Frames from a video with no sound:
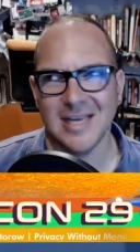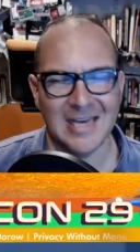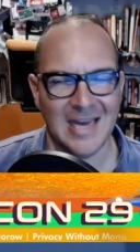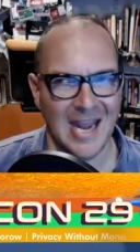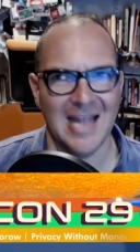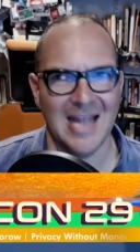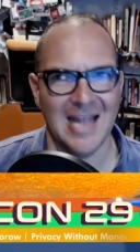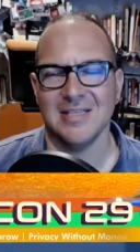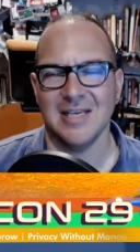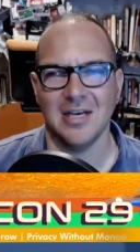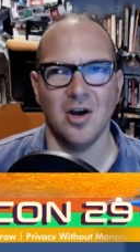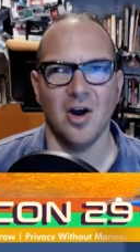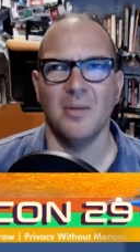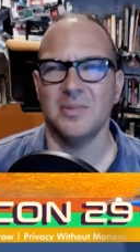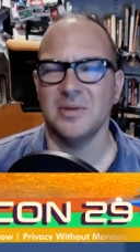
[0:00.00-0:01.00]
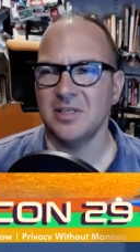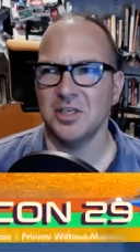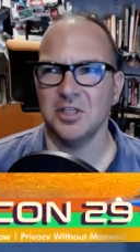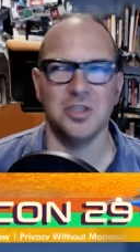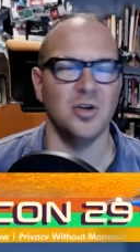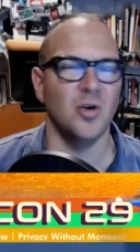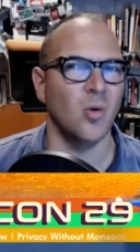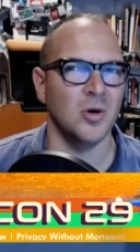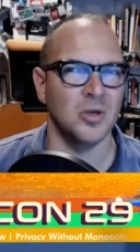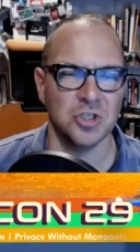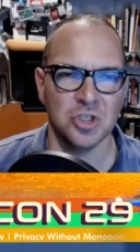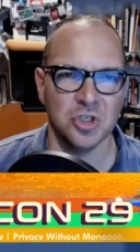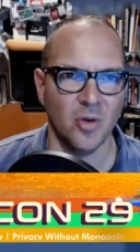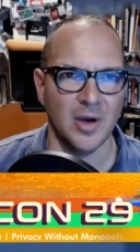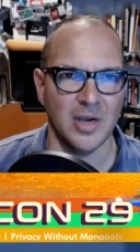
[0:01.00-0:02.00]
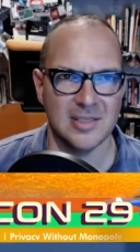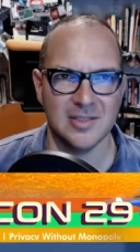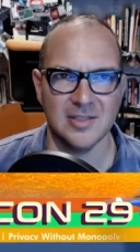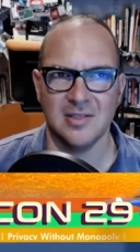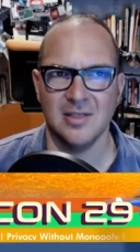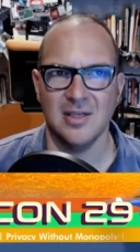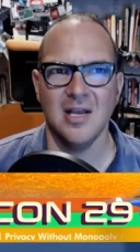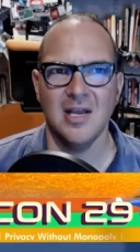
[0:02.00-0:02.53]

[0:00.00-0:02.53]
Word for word: enhancing competition or choice.